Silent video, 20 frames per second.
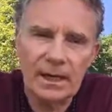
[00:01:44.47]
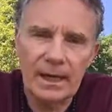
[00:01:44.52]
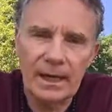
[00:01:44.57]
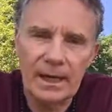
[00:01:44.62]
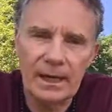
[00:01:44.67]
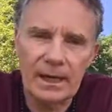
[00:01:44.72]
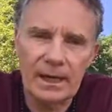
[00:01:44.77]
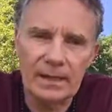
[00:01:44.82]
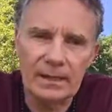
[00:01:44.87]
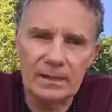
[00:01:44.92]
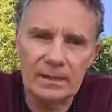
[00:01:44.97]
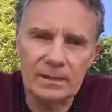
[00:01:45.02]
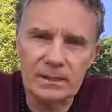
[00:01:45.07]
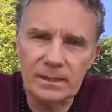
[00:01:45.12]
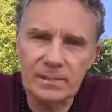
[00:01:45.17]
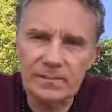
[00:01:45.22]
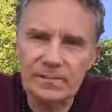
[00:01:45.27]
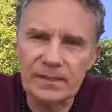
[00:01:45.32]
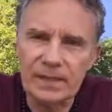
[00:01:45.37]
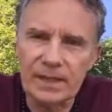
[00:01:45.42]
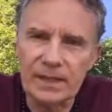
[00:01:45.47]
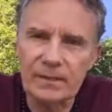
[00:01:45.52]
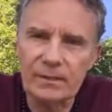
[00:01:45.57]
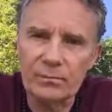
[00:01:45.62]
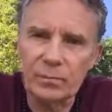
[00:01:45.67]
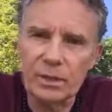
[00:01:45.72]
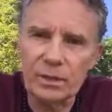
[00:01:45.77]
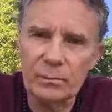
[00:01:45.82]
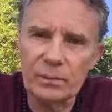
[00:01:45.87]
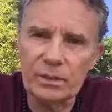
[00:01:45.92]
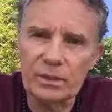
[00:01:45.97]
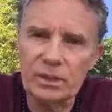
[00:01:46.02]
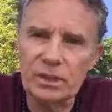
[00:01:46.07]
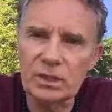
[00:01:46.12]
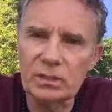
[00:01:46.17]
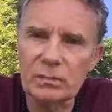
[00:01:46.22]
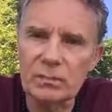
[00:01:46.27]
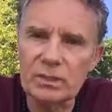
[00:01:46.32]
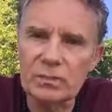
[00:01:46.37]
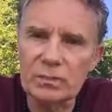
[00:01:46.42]
And then what we
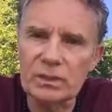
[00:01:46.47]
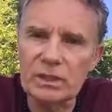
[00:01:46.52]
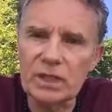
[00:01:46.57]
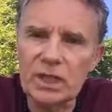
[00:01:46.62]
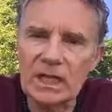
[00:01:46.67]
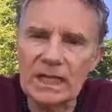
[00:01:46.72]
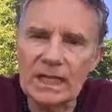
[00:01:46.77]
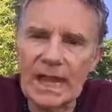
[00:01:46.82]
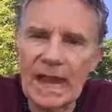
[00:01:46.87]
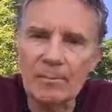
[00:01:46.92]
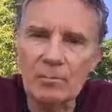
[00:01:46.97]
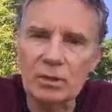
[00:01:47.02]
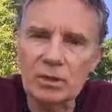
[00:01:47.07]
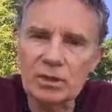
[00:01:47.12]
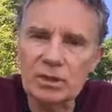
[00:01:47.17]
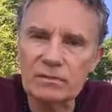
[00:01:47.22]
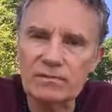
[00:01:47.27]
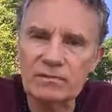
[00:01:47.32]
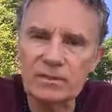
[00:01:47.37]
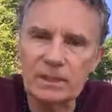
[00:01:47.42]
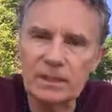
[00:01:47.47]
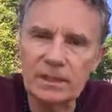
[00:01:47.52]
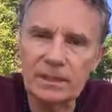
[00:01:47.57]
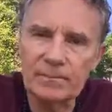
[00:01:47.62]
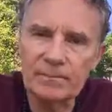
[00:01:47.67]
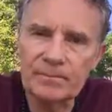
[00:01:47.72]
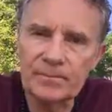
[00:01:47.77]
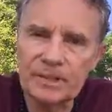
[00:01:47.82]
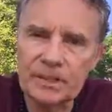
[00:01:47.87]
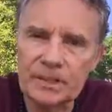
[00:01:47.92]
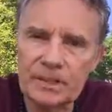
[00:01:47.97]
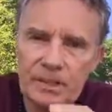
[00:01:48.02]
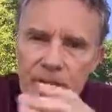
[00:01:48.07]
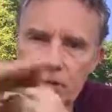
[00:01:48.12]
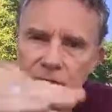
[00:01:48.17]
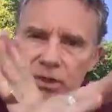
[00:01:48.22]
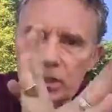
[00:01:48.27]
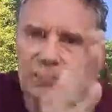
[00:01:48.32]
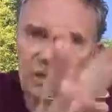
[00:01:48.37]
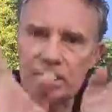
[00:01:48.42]
did was we collaboratively,
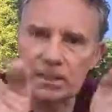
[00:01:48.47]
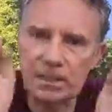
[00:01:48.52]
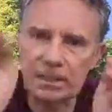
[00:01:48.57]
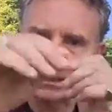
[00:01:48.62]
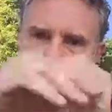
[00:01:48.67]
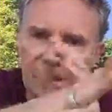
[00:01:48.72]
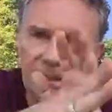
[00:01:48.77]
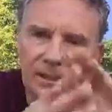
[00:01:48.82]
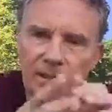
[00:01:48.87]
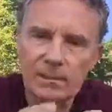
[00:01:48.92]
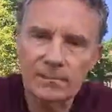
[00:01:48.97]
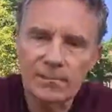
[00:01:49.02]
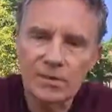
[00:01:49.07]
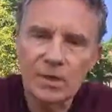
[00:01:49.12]
synergistically,